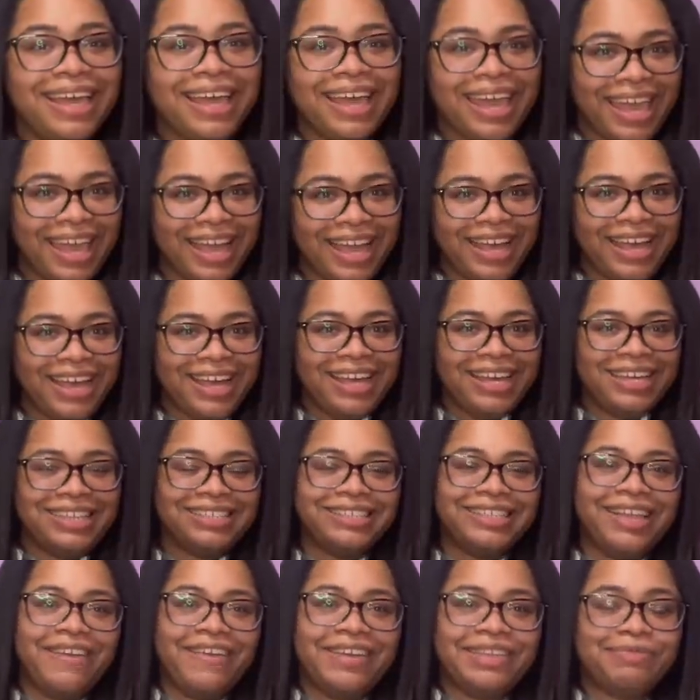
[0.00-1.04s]
Hey guys,
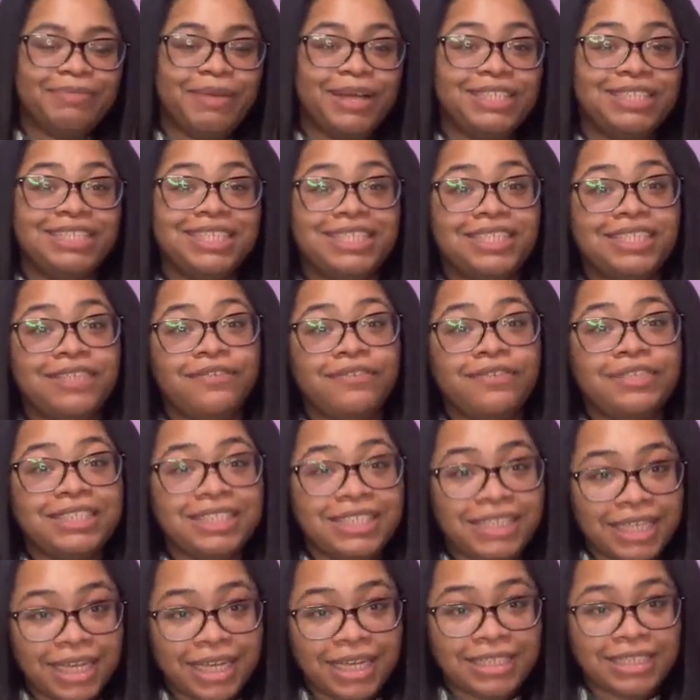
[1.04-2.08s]
that was my season
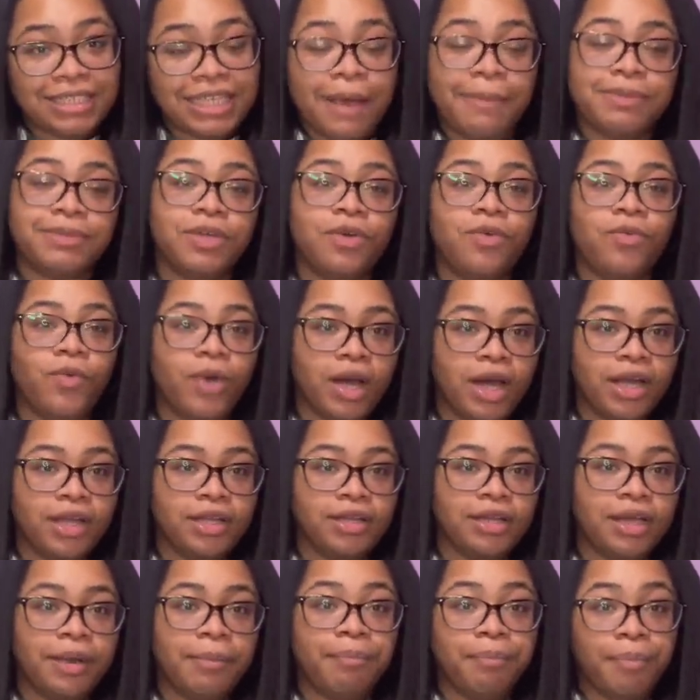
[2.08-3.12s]
6, episode
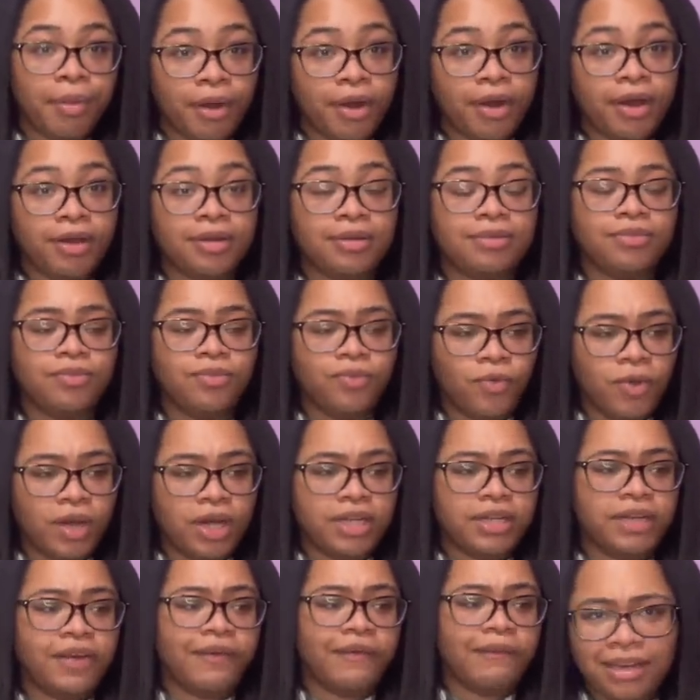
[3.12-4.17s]
1, part
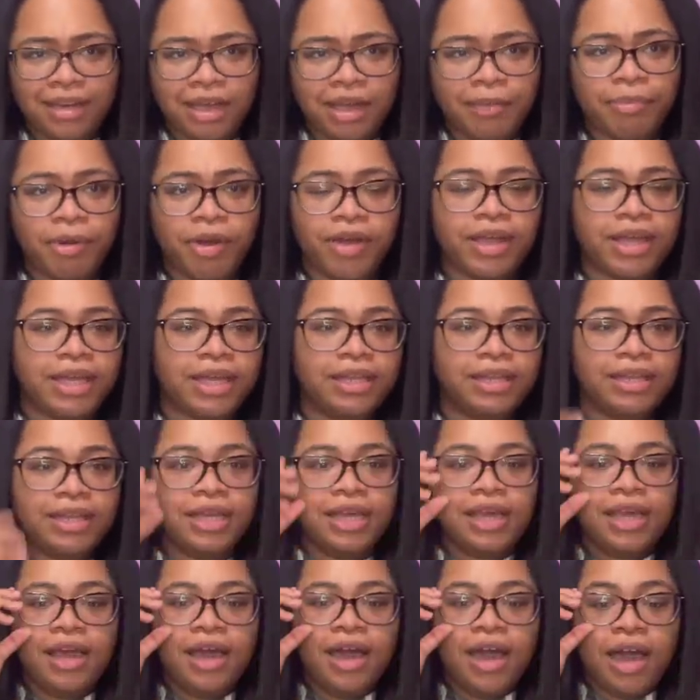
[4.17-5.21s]
1 of A Bargain
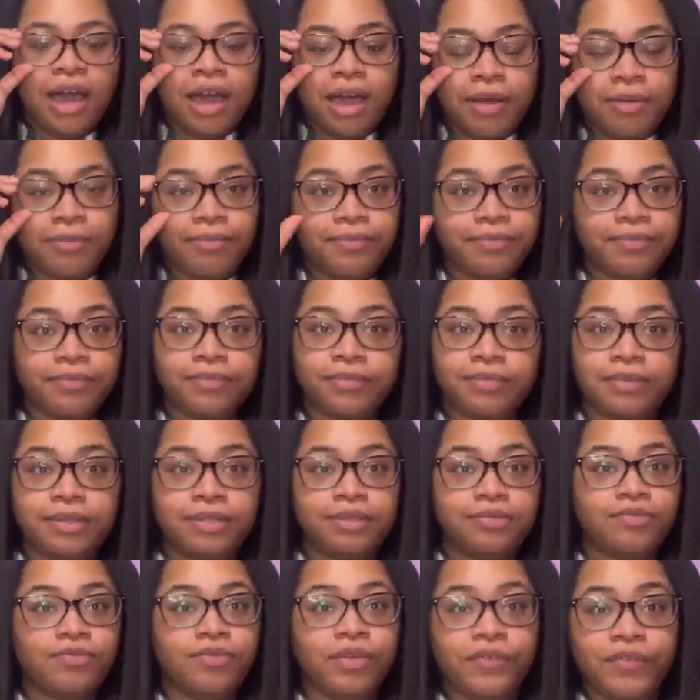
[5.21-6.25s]

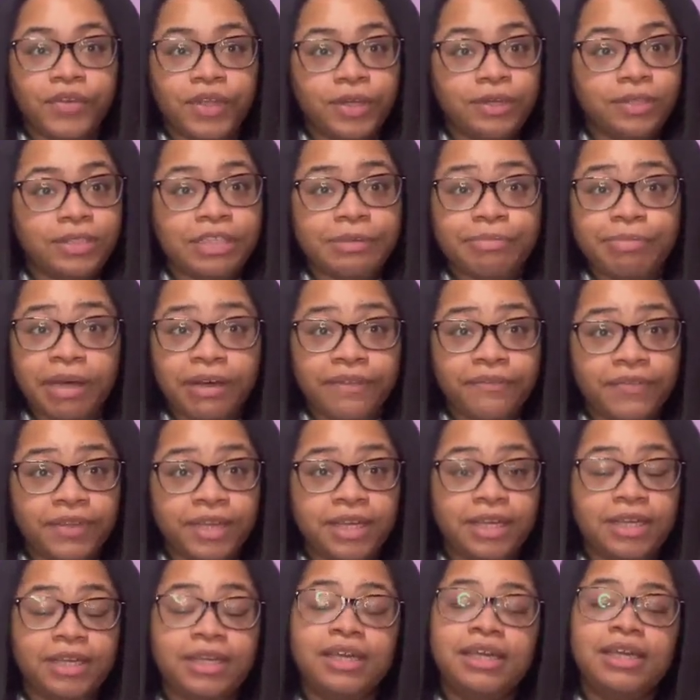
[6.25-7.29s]
reveal to
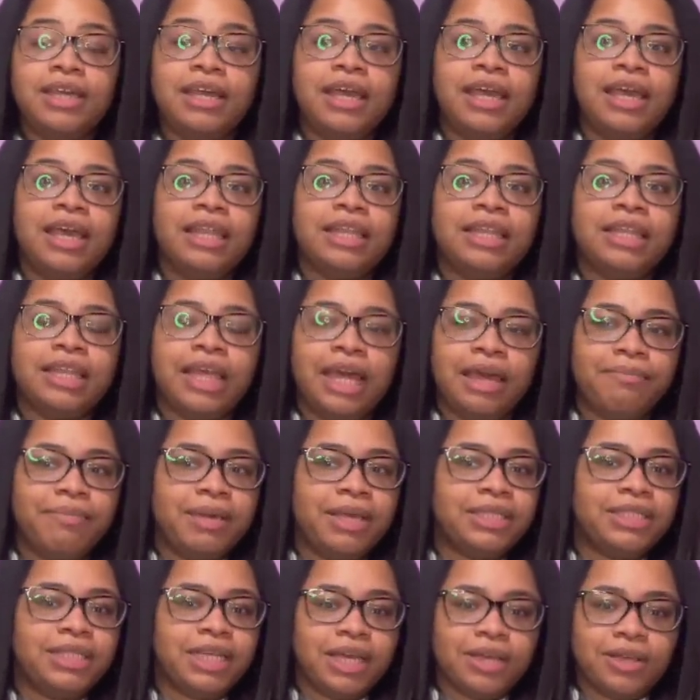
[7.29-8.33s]
Buffy. Let
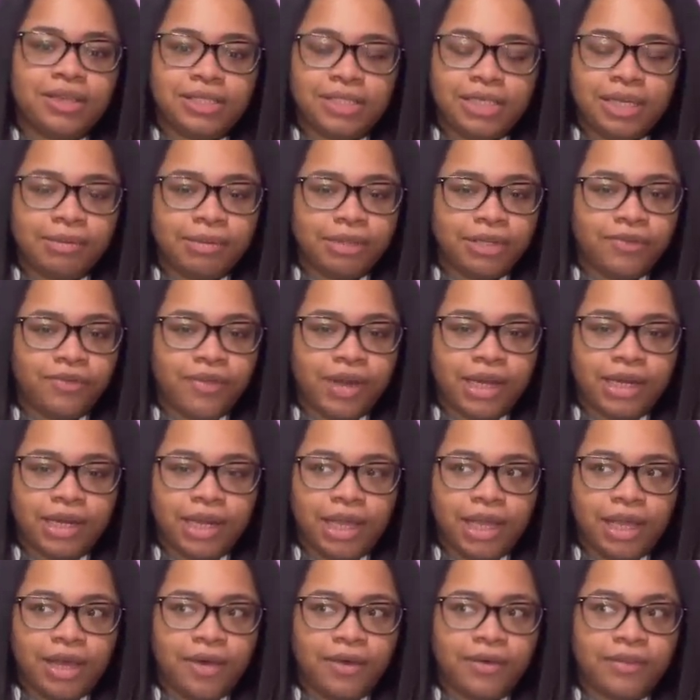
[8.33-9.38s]
me tell you something right
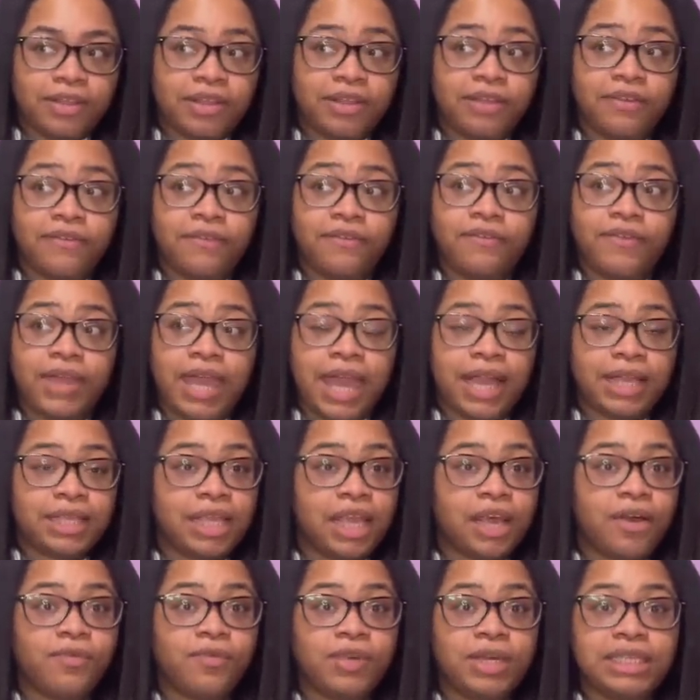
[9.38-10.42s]
now. The fact
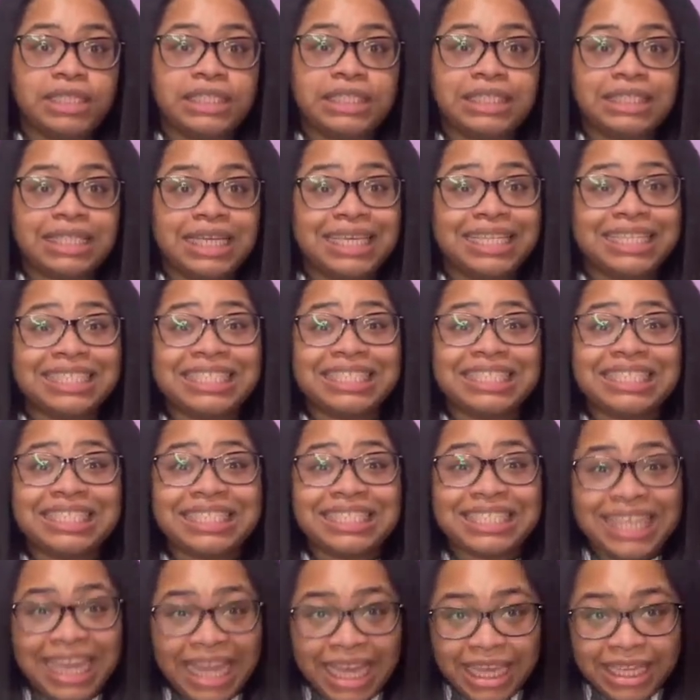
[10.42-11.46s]
that we've seen
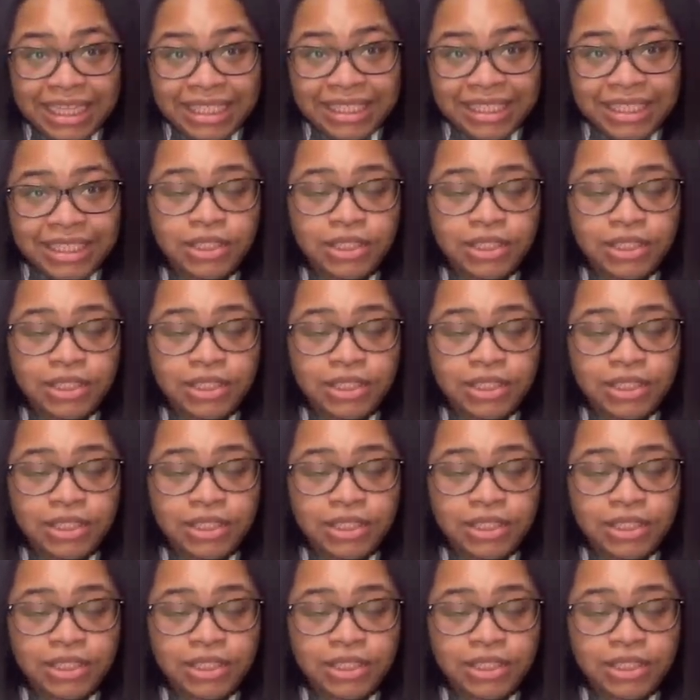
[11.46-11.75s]
stakes.